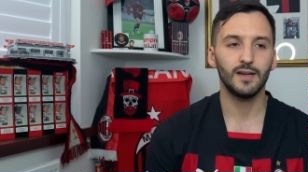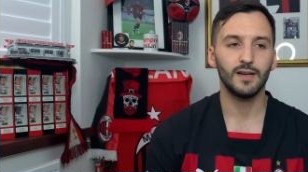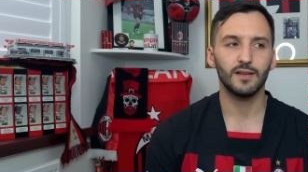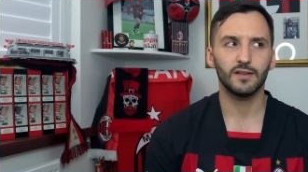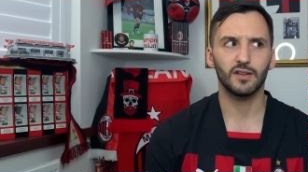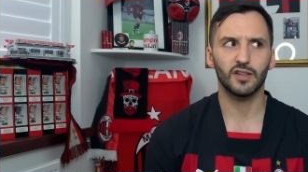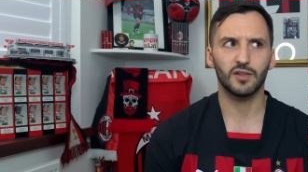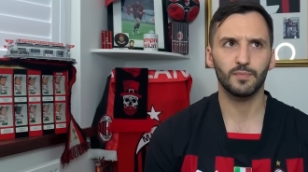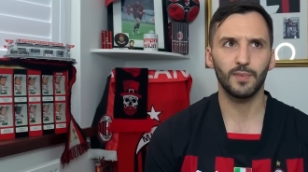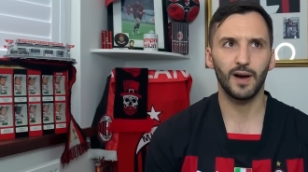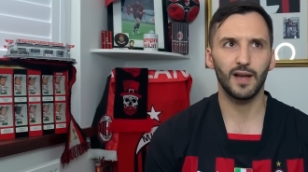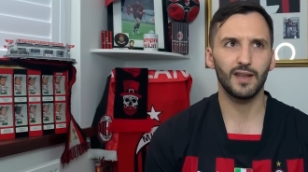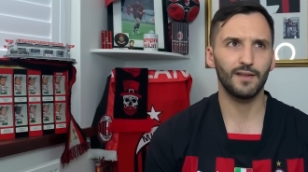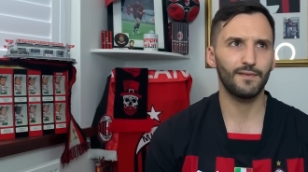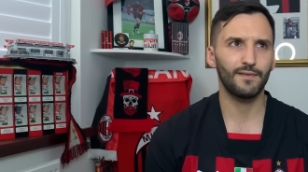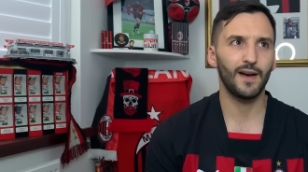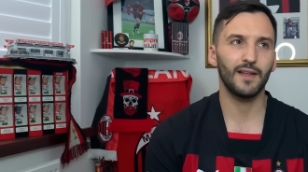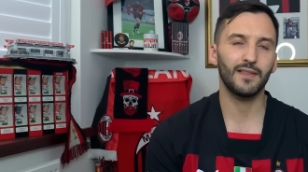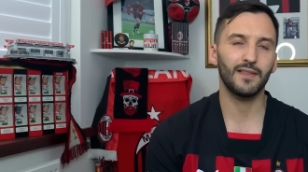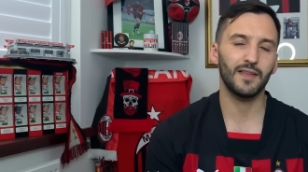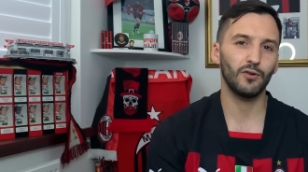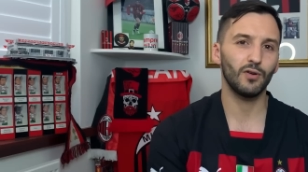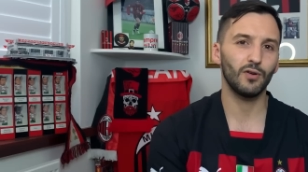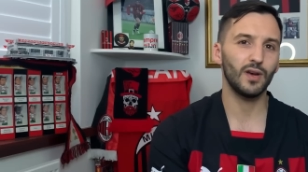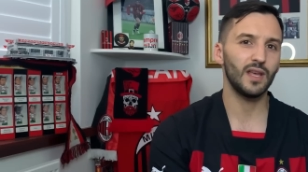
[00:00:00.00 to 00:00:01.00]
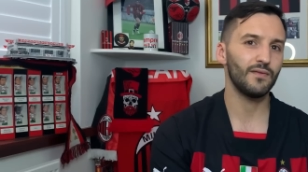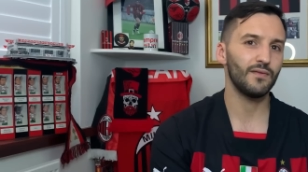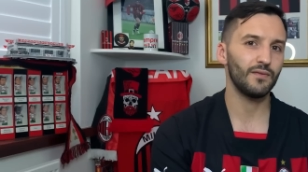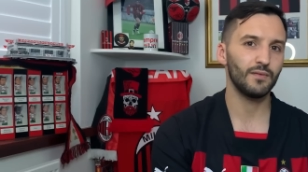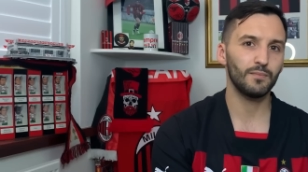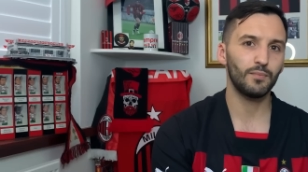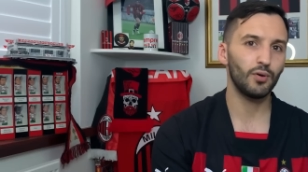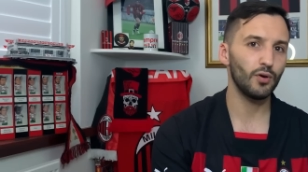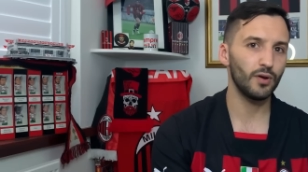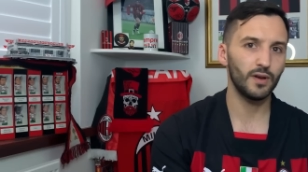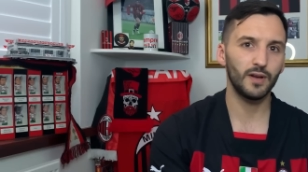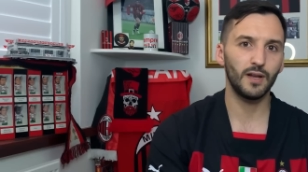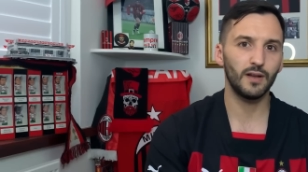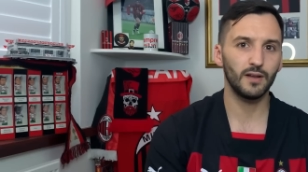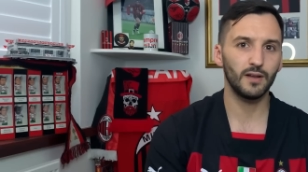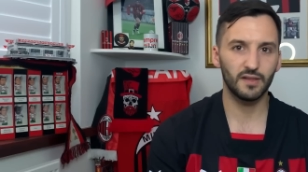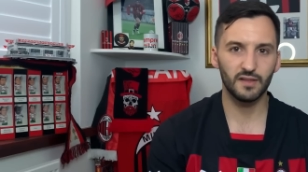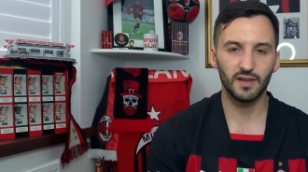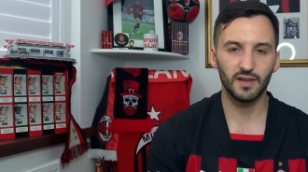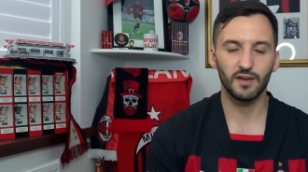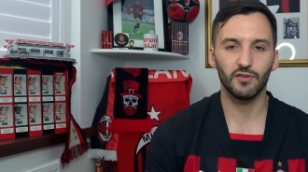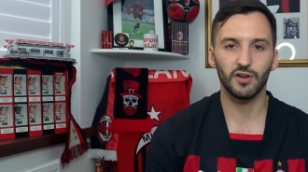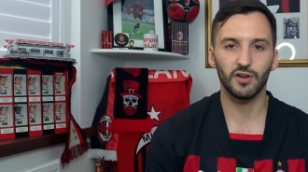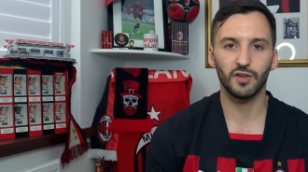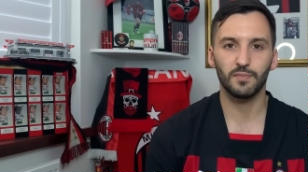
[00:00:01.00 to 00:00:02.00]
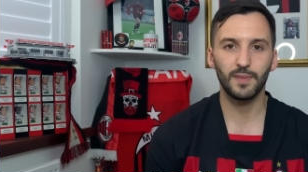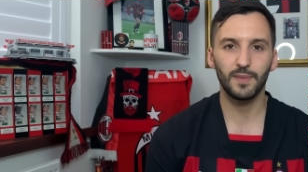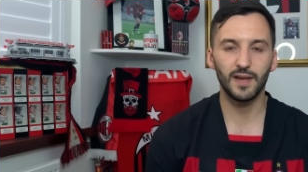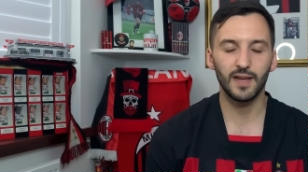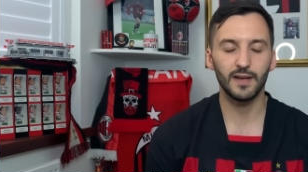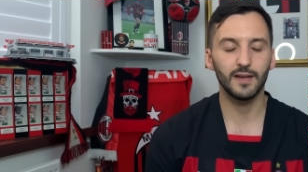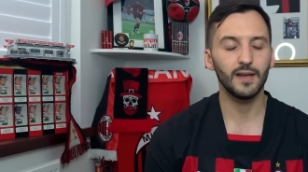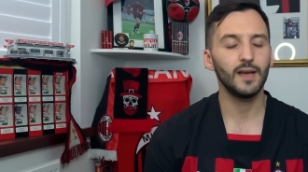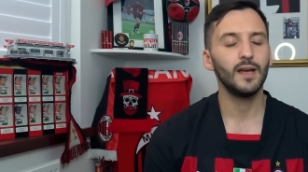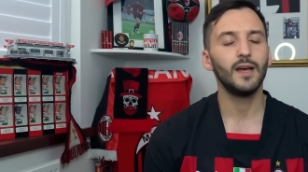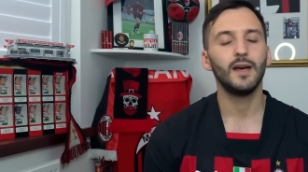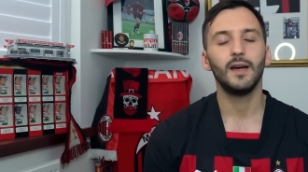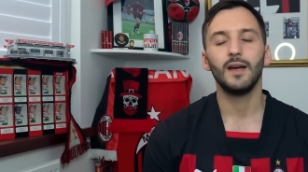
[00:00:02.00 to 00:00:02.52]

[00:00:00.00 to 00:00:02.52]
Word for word: despite the fact they're not even putting in a serious bid.